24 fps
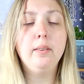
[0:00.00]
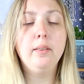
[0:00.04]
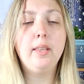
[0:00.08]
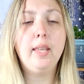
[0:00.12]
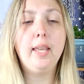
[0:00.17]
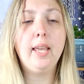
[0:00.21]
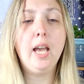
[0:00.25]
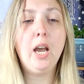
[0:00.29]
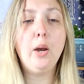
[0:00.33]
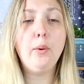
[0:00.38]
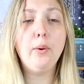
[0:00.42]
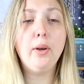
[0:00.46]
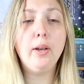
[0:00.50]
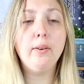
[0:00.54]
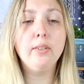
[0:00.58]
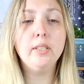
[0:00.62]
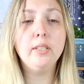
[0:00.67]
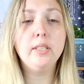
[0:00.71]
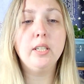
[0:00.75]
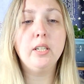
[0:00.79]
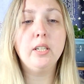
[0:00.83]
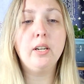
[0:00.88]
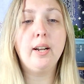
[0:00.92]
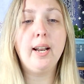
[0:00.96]
They,
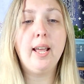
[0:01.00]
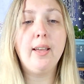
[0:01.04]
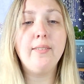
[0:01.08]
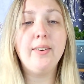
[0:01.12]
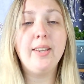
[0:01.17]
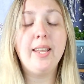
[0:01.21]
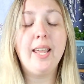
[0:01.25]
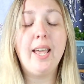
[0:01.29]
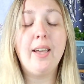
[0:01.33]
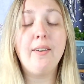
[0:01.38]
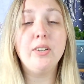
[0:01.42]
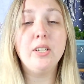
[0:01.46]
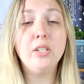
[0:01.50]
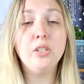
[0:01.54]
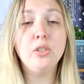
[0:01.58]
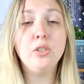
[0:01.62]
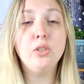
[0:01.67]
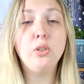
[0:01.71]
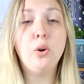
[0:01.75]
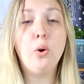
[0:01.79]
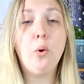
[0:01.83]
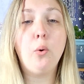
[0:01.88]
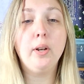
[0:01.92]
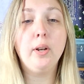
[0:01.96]
however, did not have any
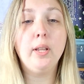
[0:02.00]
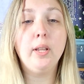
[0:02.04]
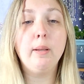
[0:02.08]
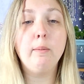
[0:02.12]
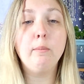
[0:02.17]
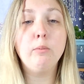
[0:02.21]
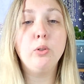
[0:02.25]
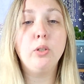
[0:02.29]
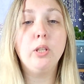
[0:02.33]
evidence to hold him,